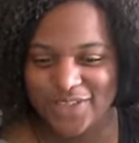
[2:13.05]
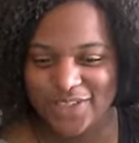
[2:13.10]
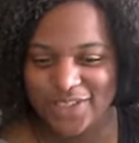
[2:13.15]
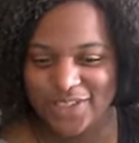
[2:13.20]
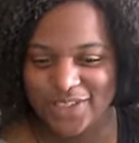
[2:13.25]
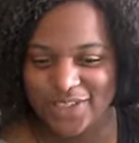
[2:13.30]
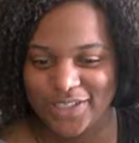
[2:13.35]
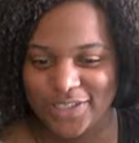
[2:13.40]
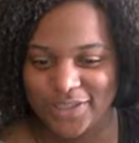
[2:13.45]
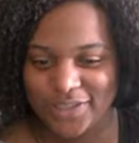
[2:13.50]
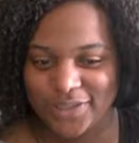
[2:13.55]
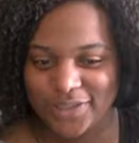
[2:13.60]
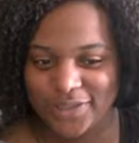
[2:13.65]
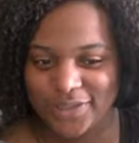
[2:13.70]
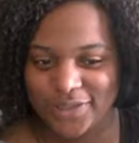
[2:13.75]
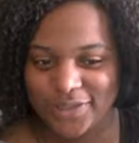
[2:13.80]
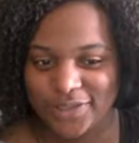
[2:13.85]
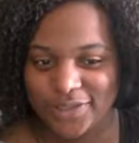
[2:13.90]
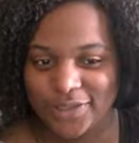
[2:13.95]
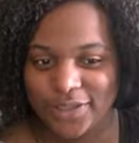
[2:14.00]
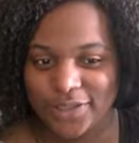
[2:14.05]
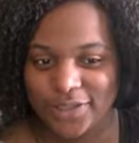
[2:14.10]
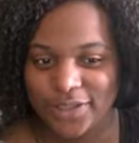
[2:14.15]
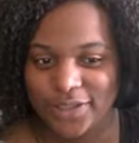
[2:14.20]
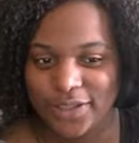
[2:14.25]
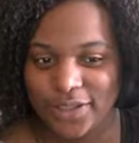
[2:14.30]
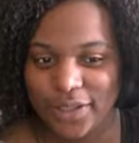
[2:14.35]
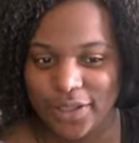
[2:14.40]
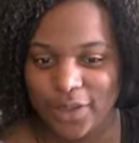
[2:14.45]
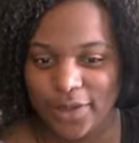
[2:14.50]
god.
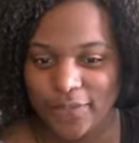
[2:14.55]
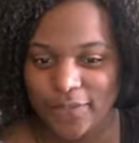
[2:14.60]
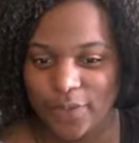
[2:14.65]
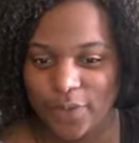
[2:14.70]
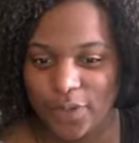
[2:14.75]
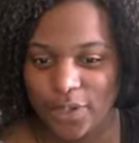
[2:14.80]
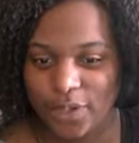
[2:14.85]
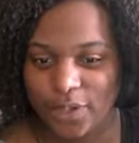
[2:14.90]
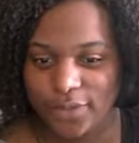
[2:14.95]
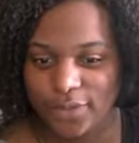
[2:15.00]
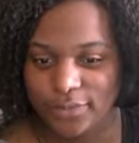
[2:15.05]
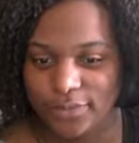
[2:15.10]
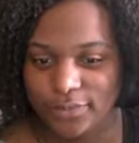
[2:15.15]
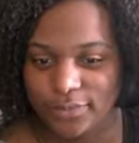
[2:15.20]
Uh, four call?